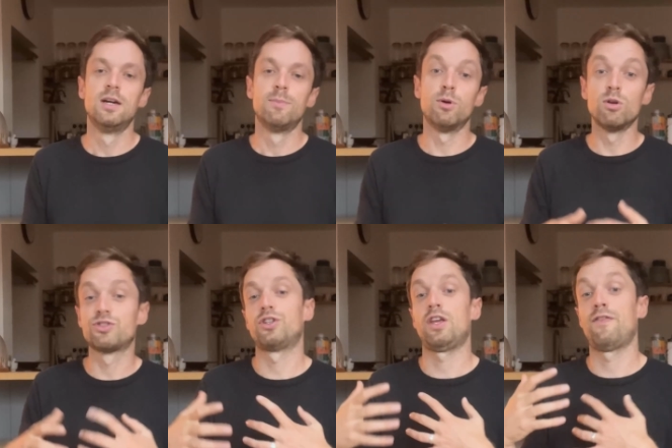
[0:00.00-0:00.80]
but
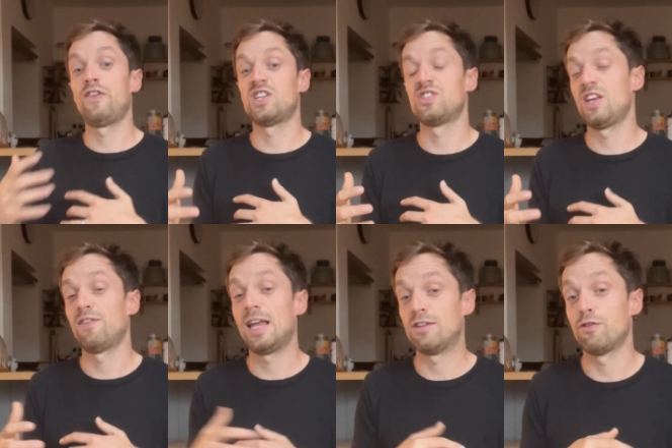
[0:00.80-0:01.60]
also the efficiency of
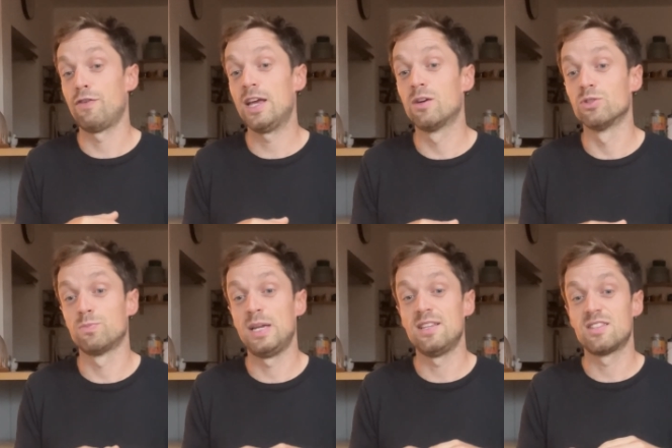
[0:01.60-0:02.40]
electric vehicles,
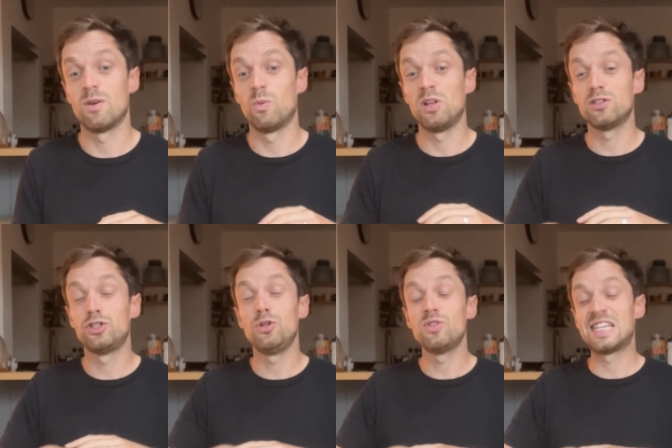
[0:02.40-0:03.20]
means that we'll
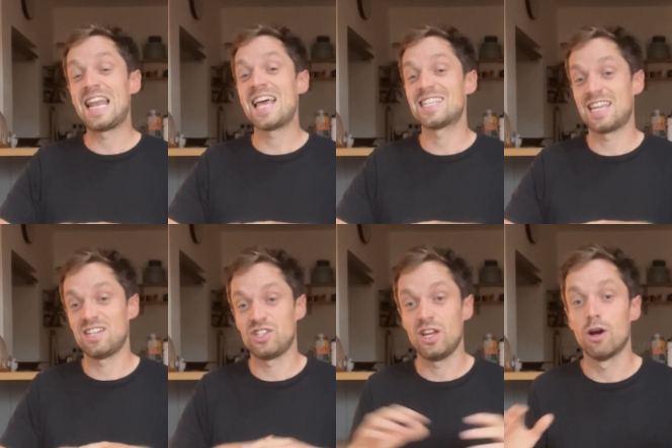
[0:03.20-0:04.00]
use less
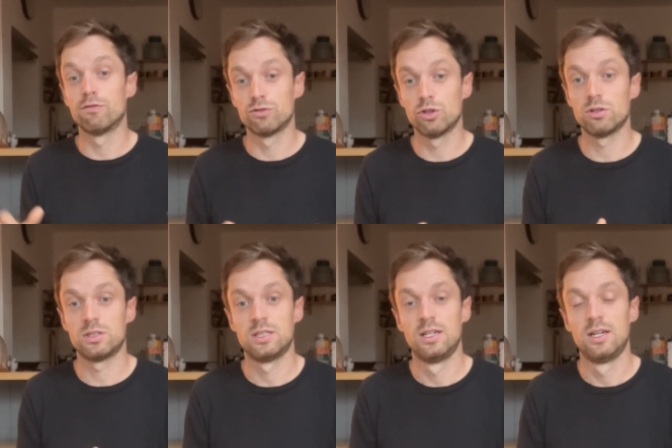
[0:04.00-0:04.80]
energy
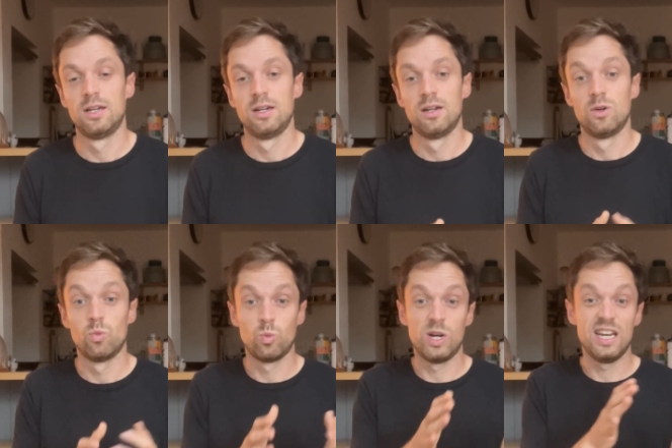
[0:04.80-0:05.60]
overall.
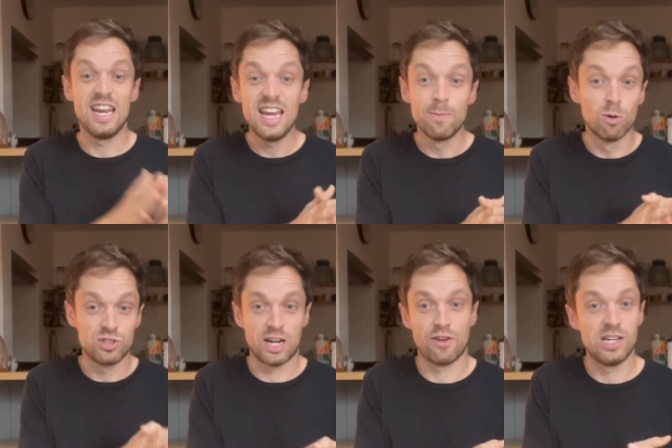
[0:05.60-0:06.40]
We need more
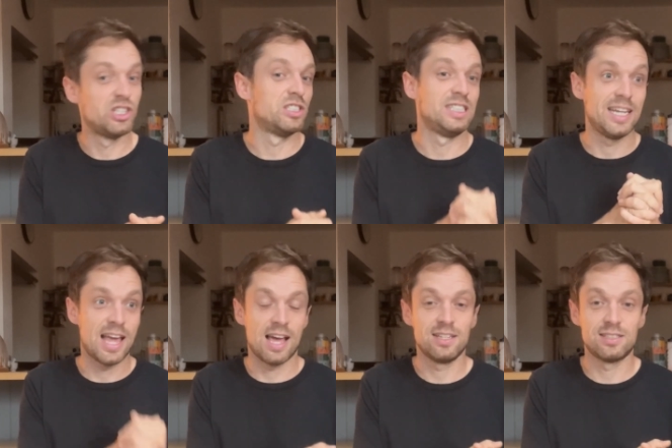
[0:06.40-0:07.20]
generation,
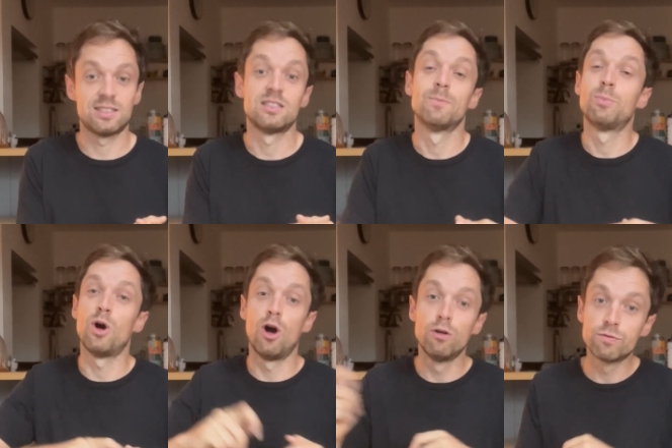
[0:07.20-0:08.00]
yes, but
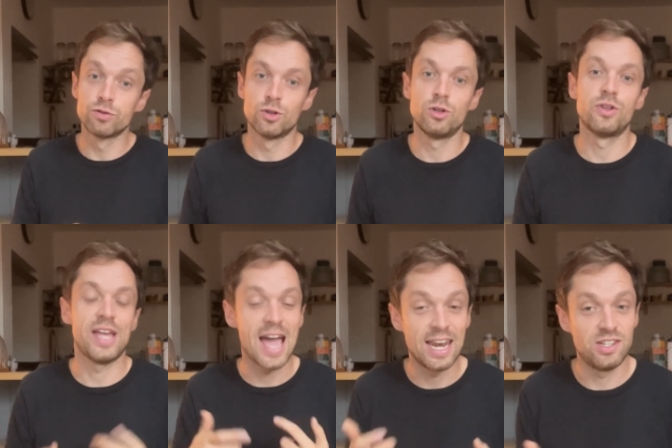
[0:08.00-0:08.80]
overall
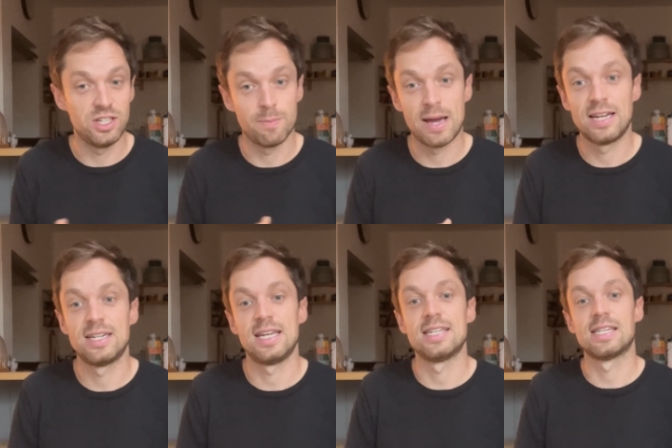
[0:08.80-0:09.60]
the energy
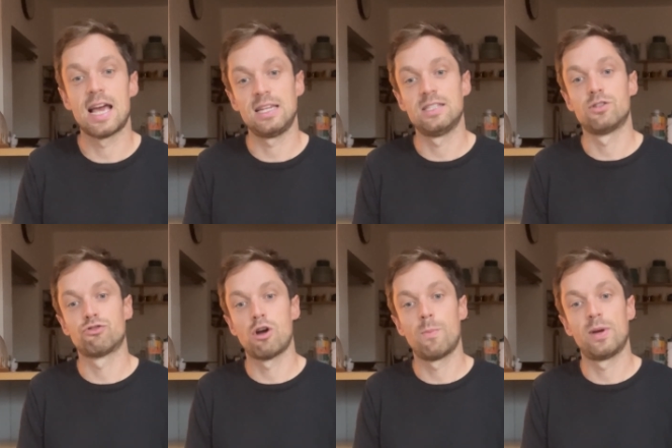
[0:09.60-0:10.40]
demand is likely to
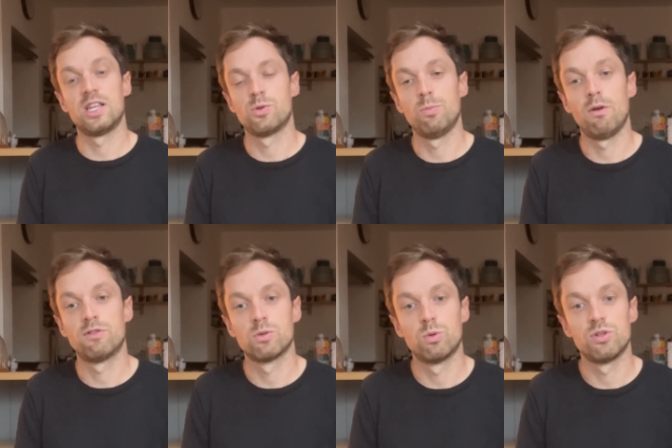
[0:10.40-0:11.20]
drop as we move
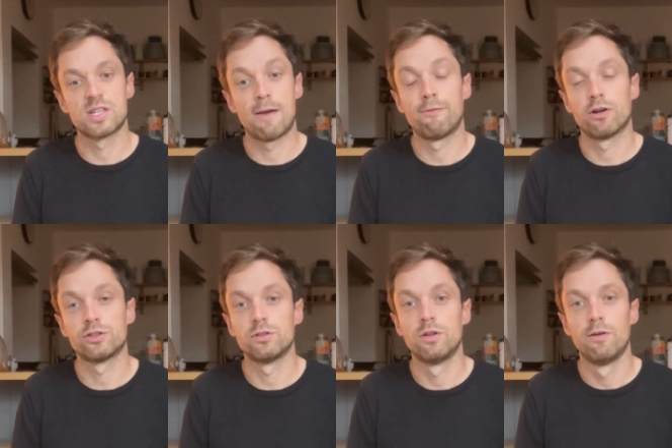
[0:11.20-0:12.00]
towards a
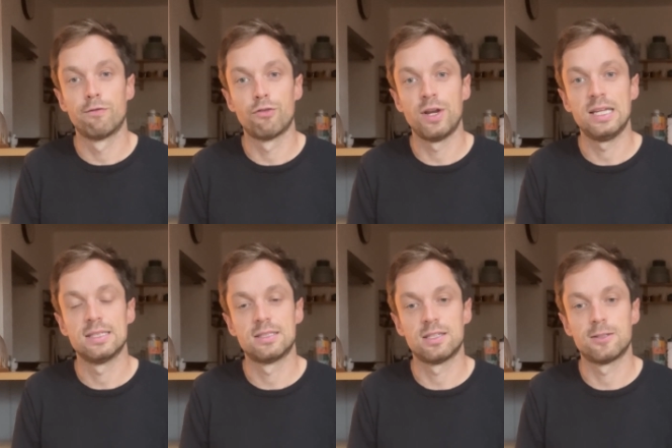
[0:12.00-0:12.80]
fossil-free
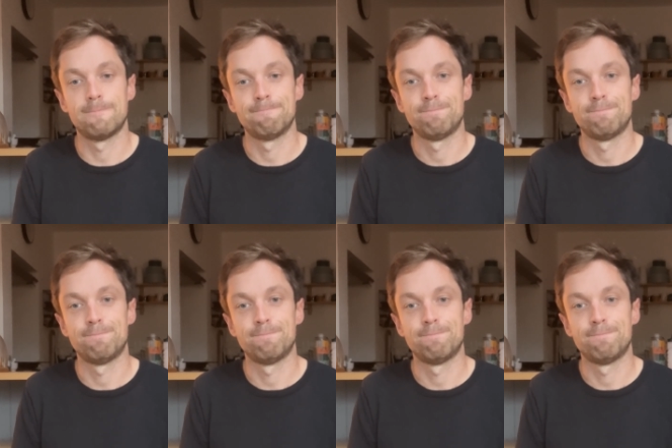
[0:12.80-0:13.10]
system.